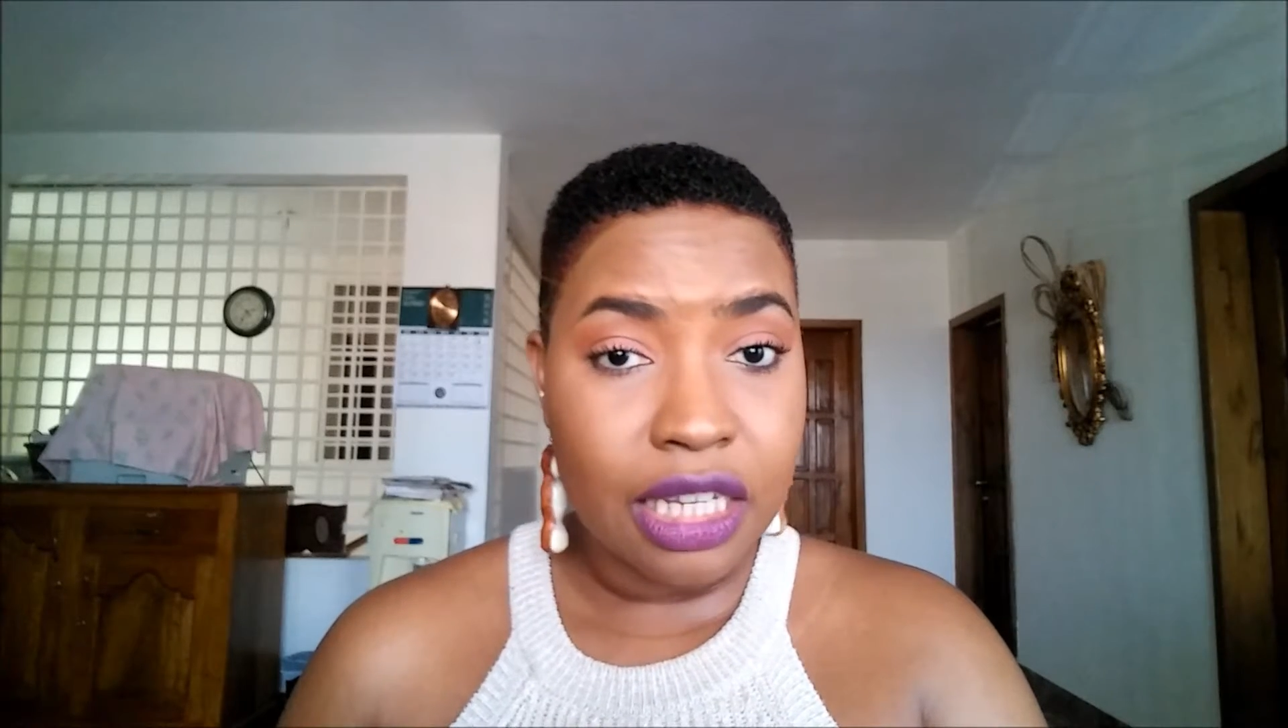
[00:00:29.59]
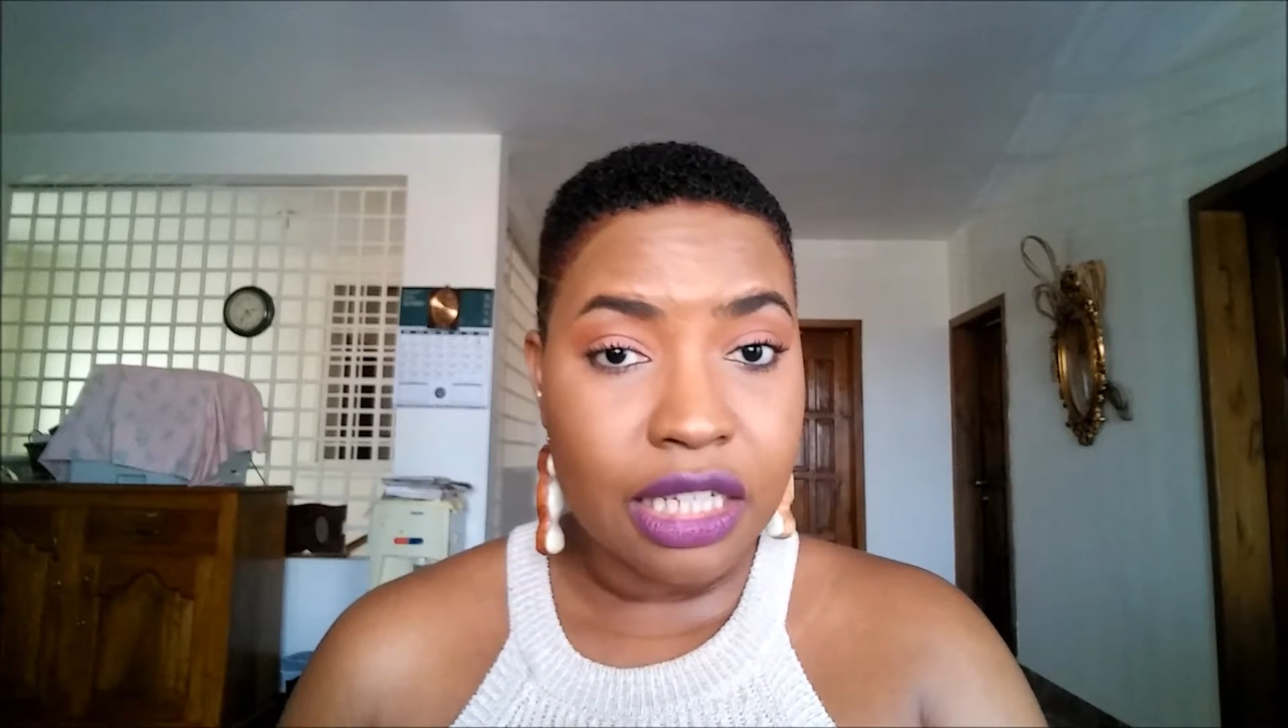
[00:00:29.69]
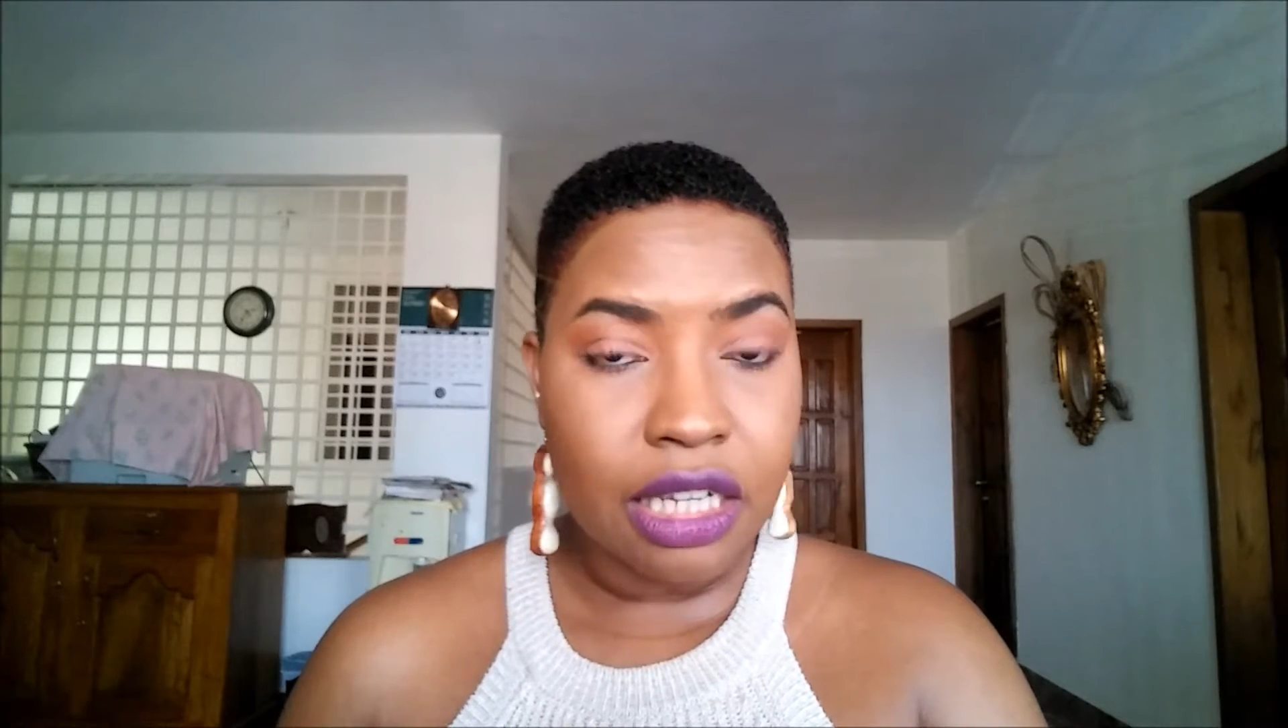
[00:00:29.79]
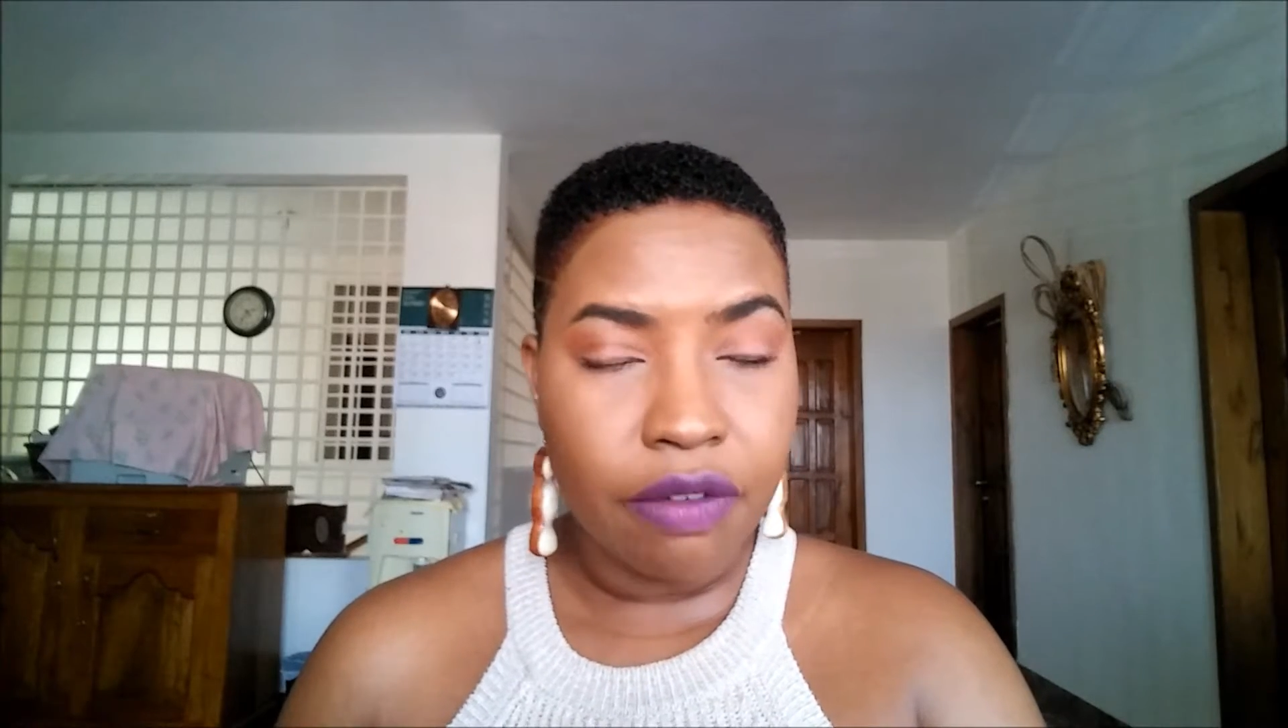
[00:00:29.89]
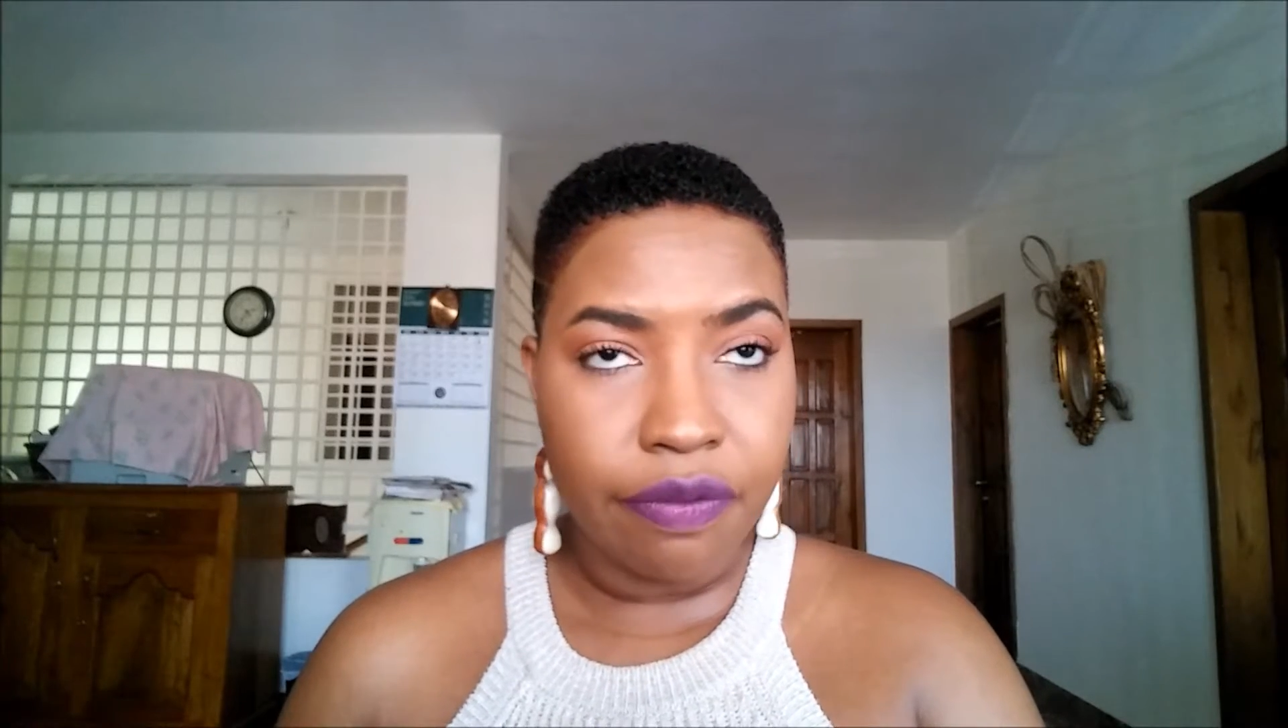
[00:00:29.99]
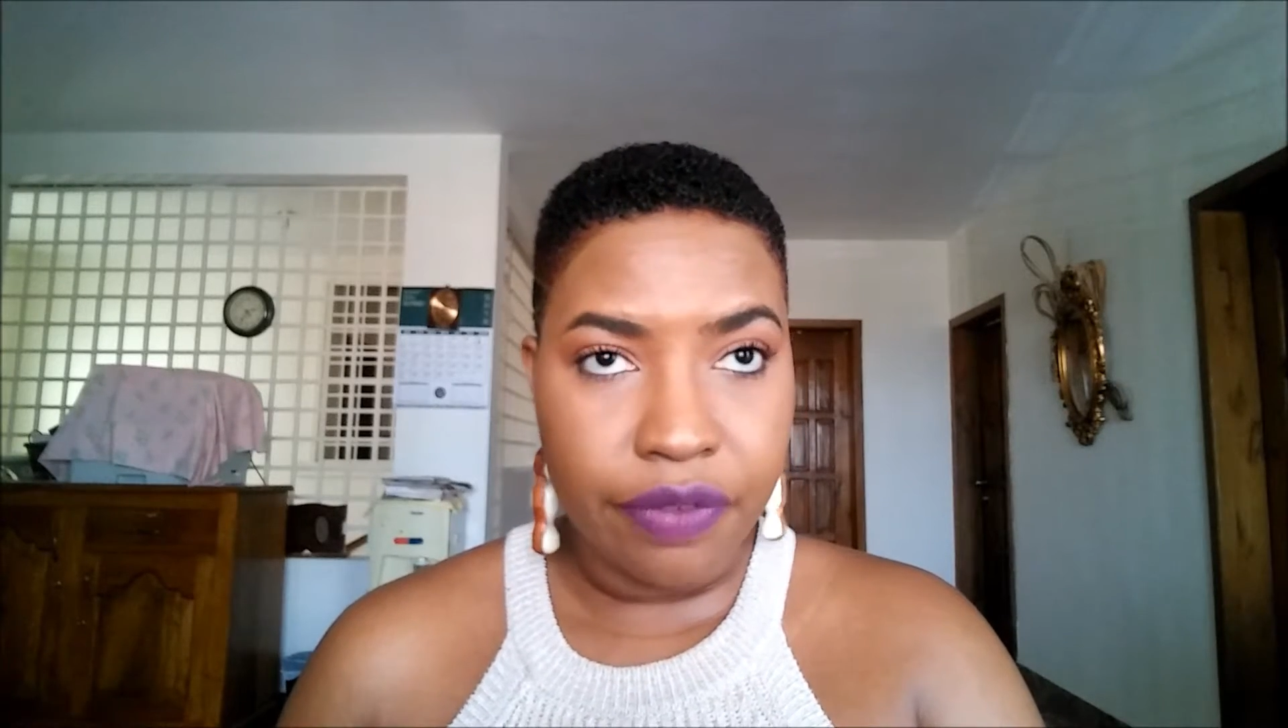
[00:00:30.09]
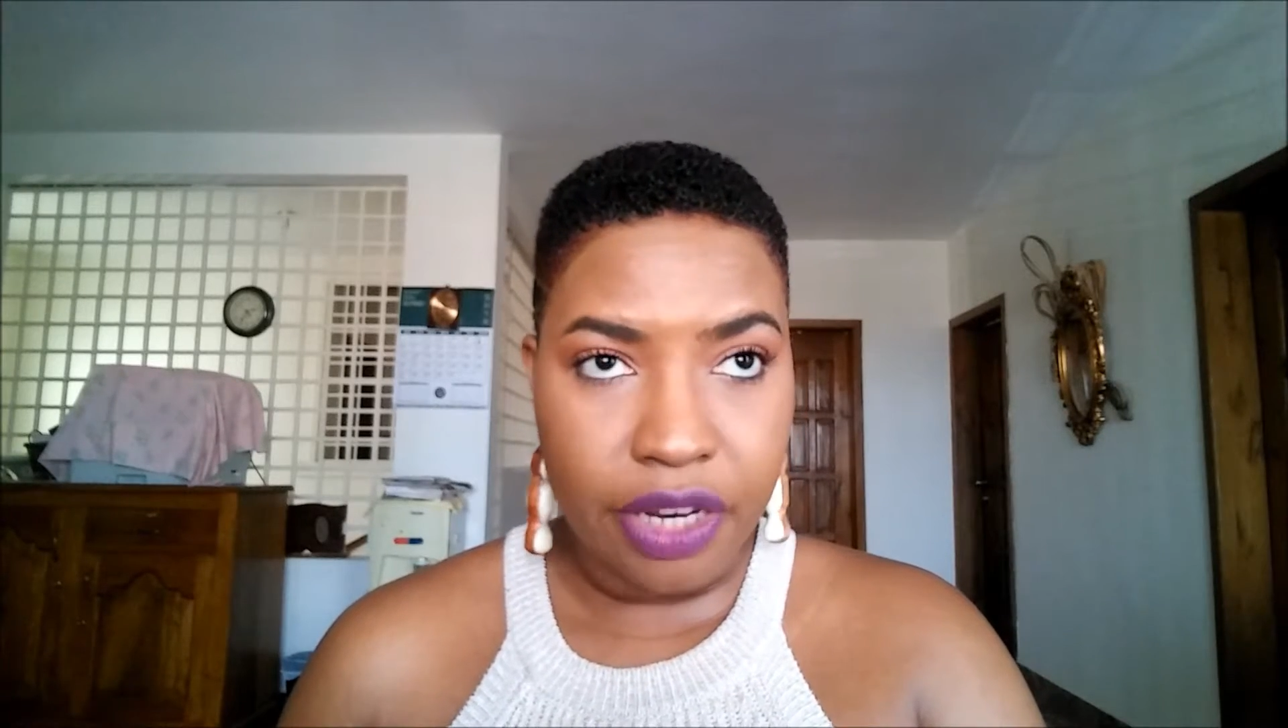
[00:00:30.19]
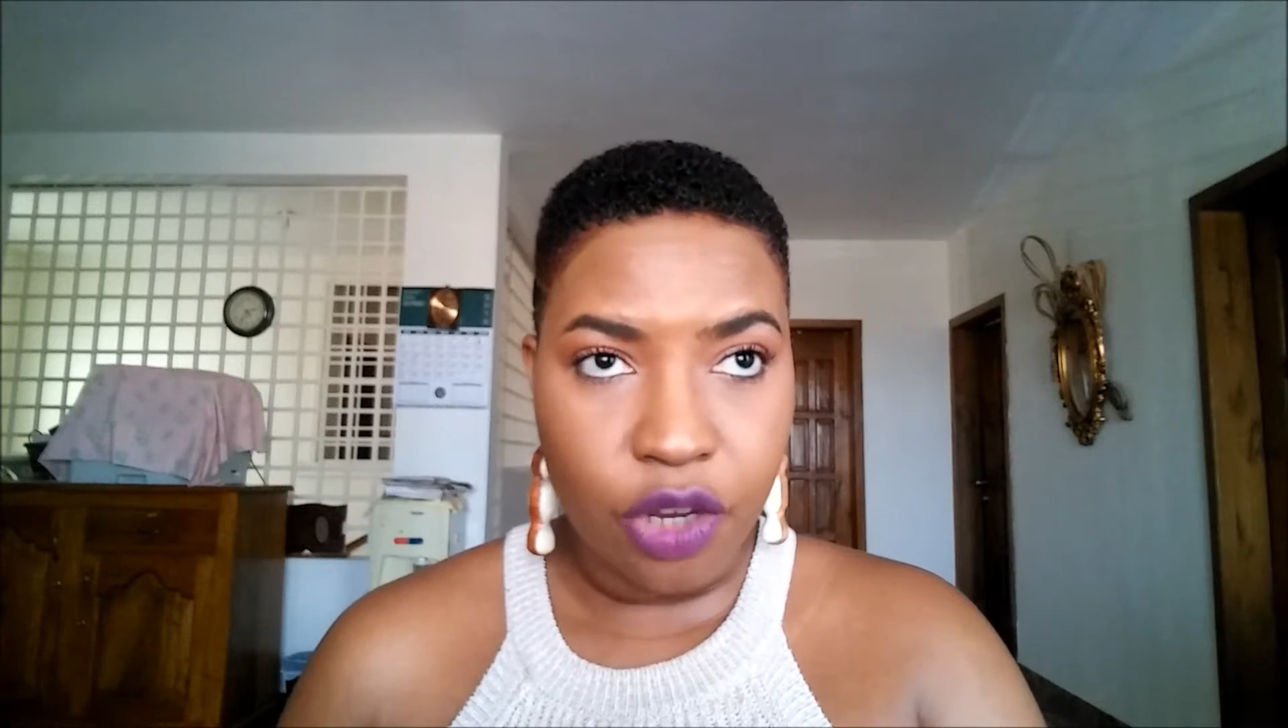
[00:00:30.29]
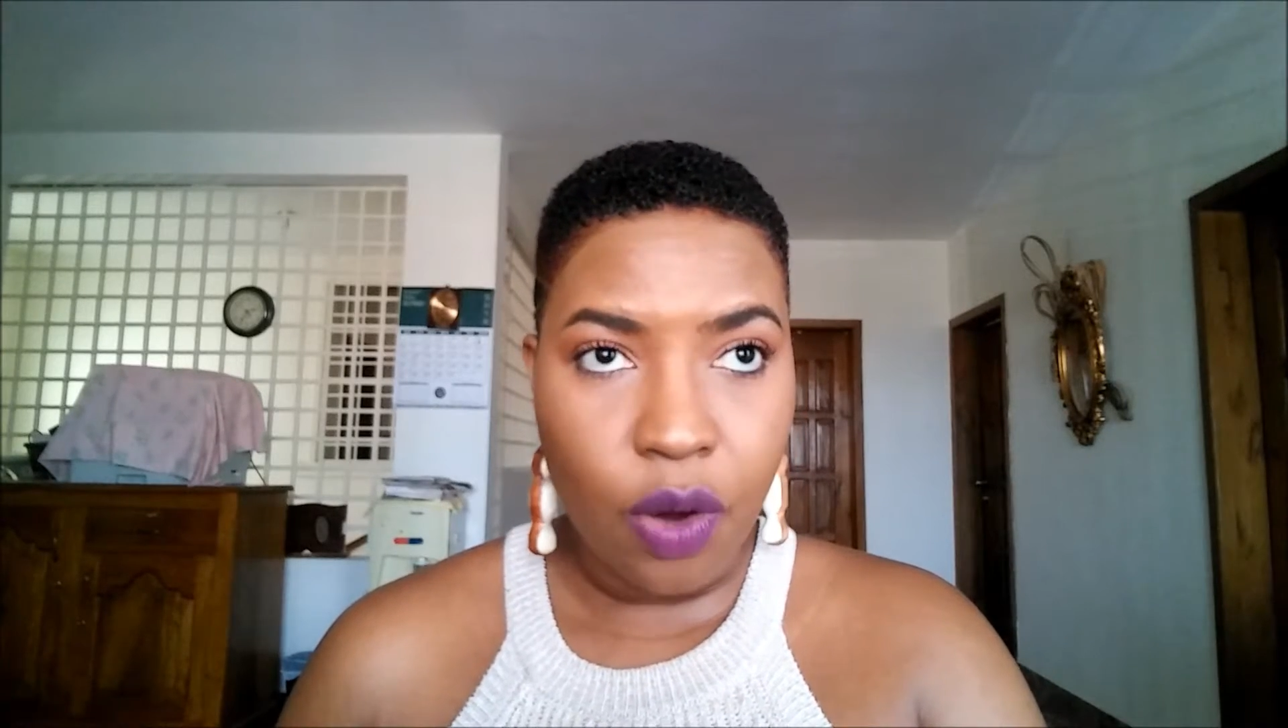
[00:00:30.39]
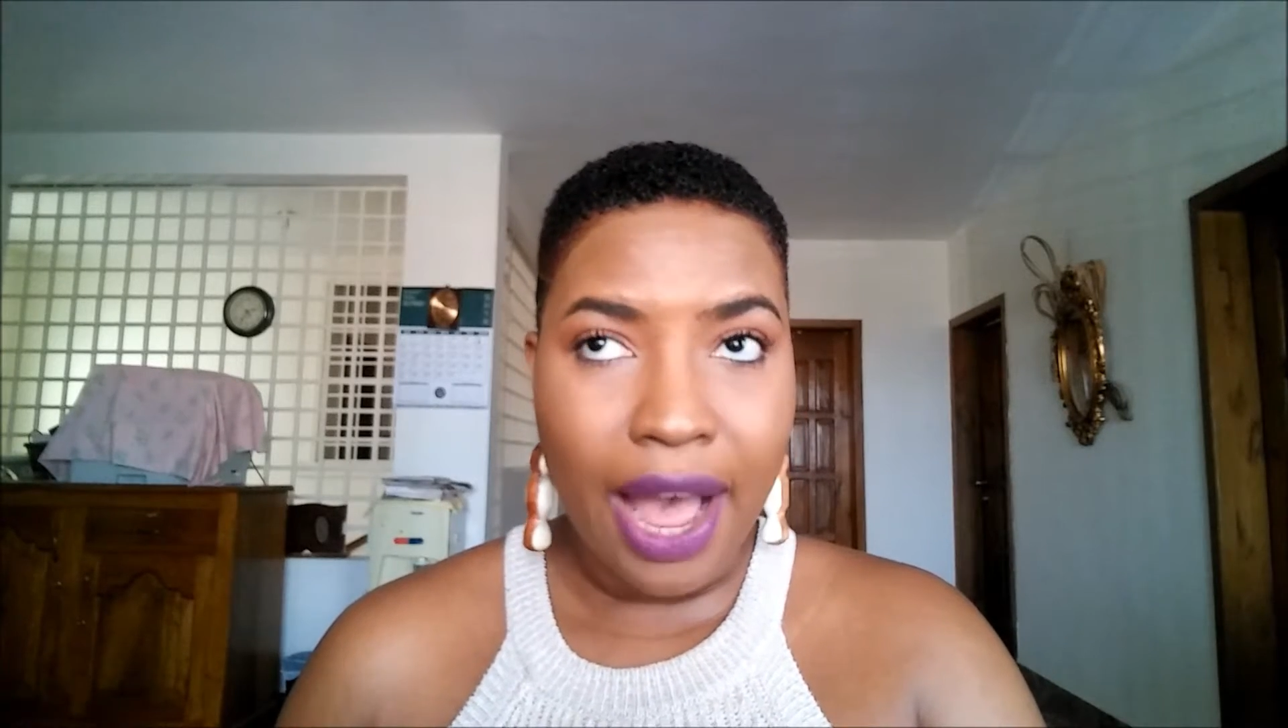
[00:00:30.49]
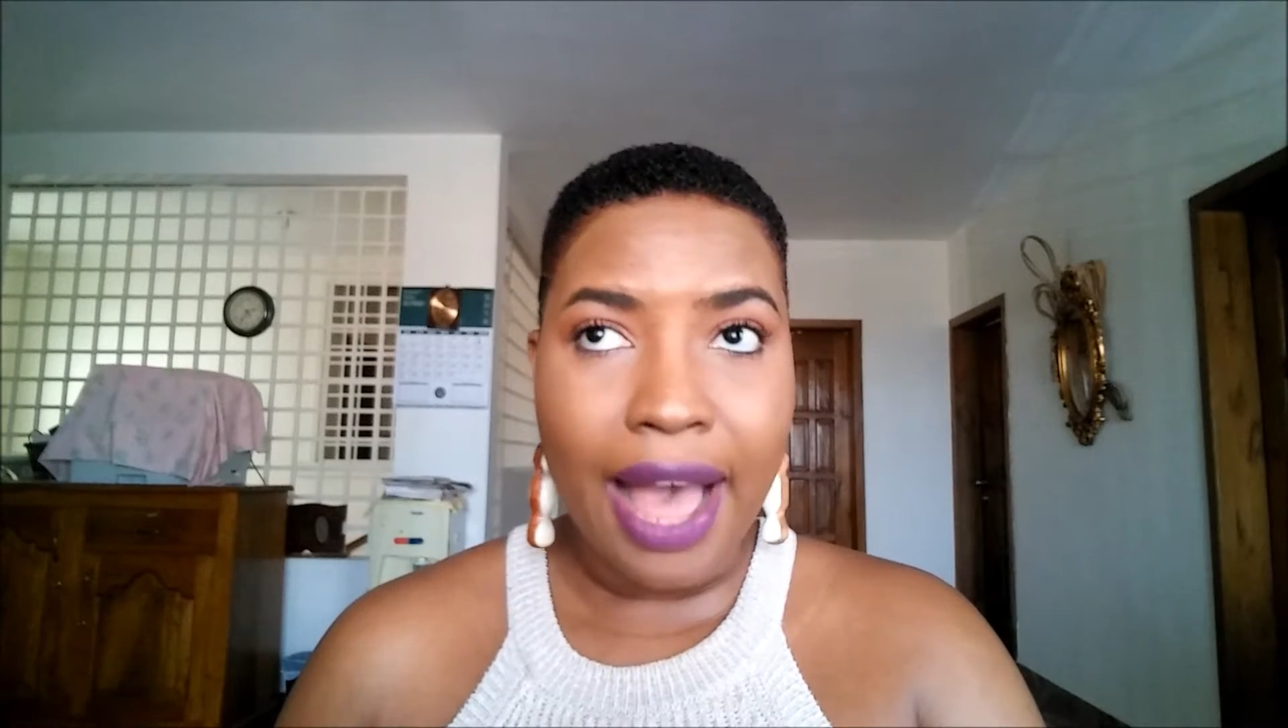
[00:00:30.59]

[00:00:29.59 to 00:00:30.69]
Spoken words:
this video,